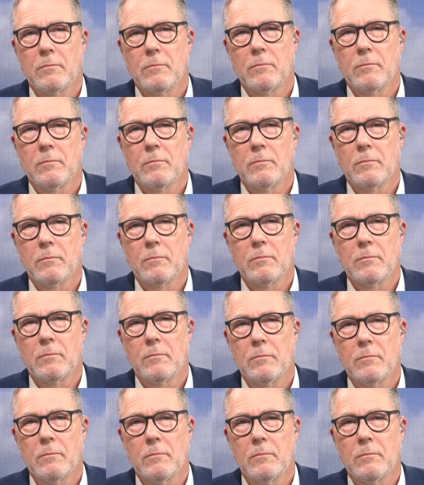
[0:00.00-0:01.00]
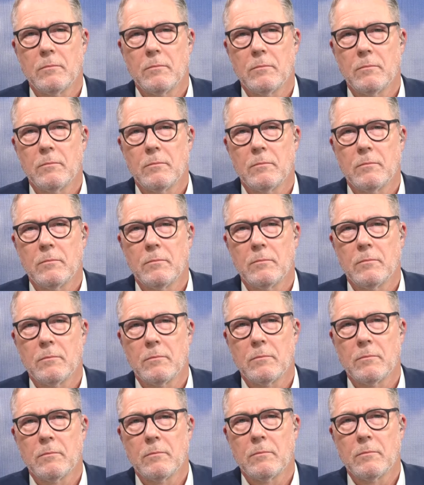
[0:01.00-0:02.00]

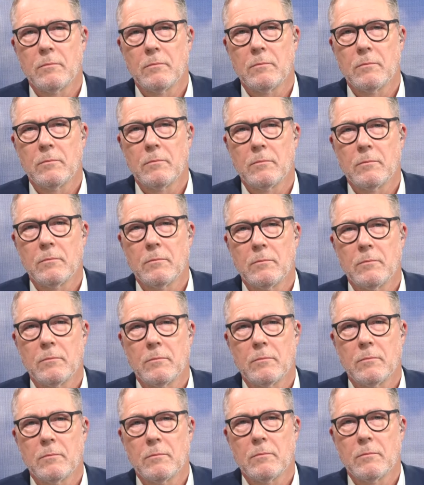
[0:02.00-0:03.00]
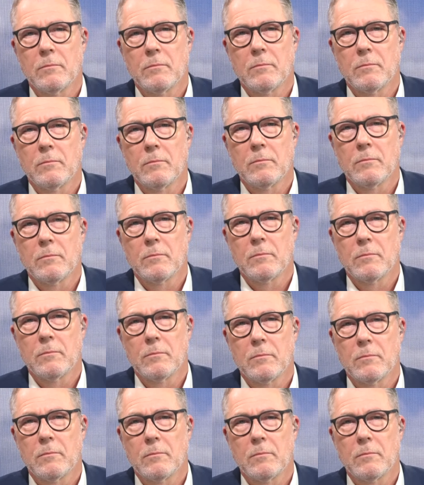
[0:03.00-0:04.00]

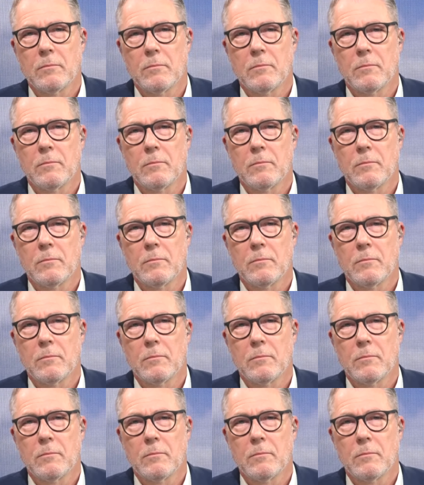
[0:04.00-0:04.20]
This person isn't speaking.